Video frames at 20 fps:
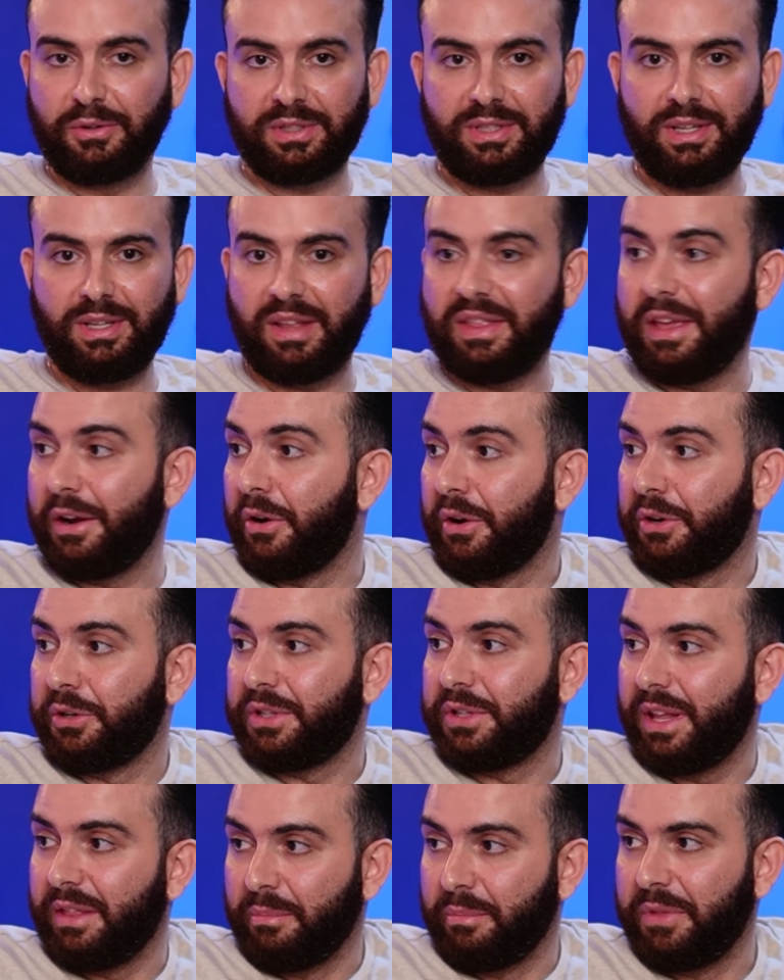see and they don't
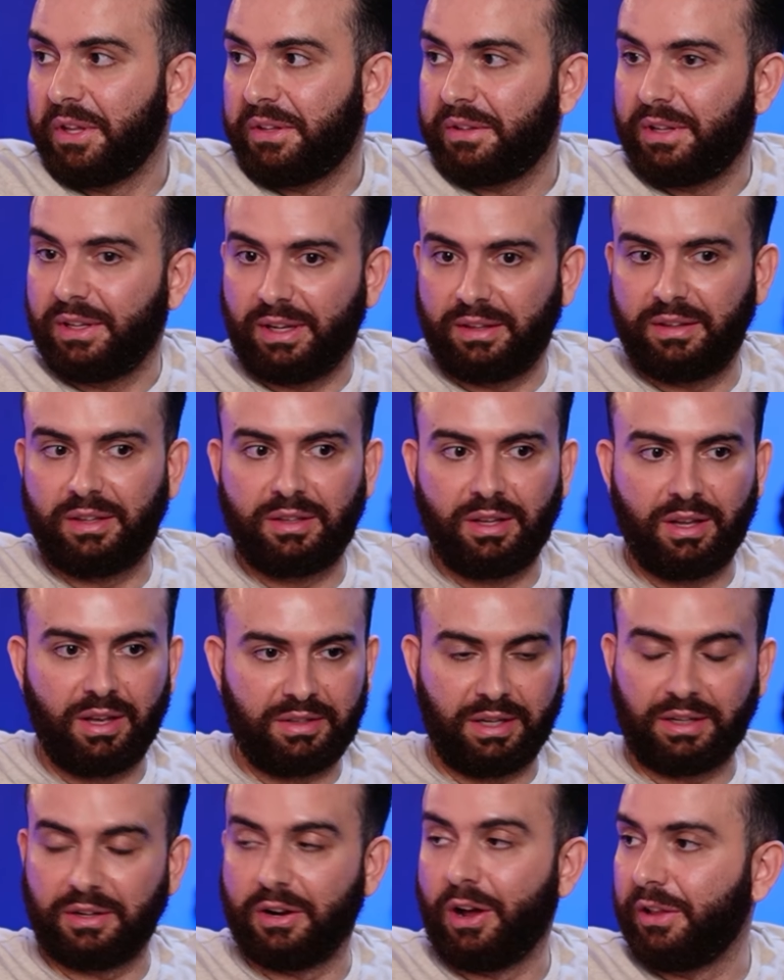understand the
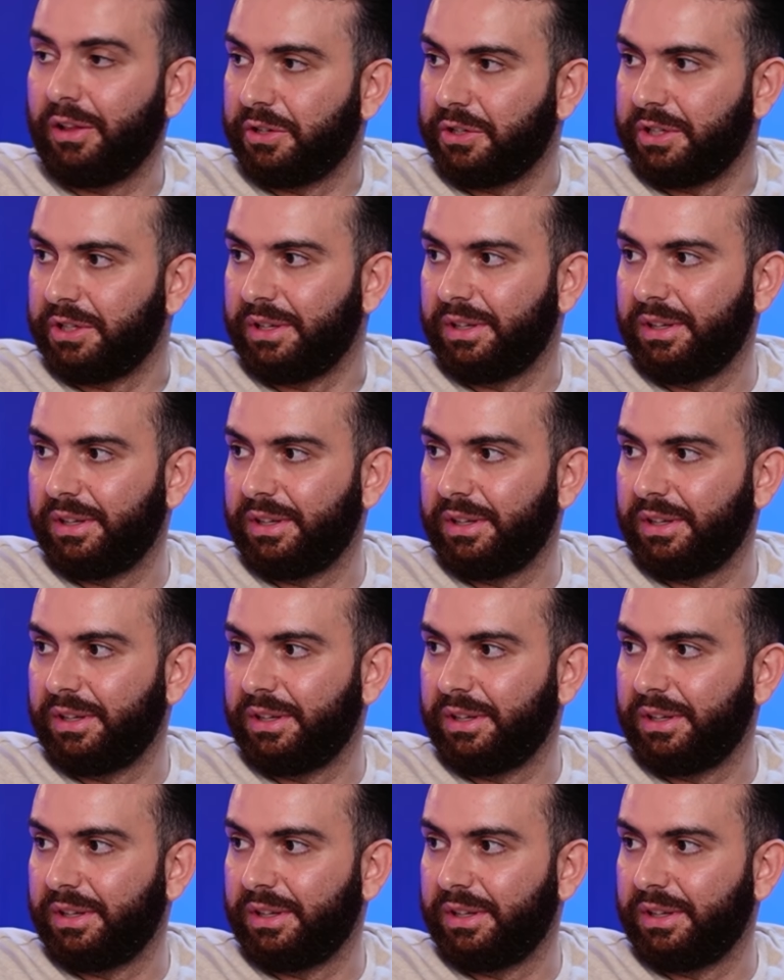technology.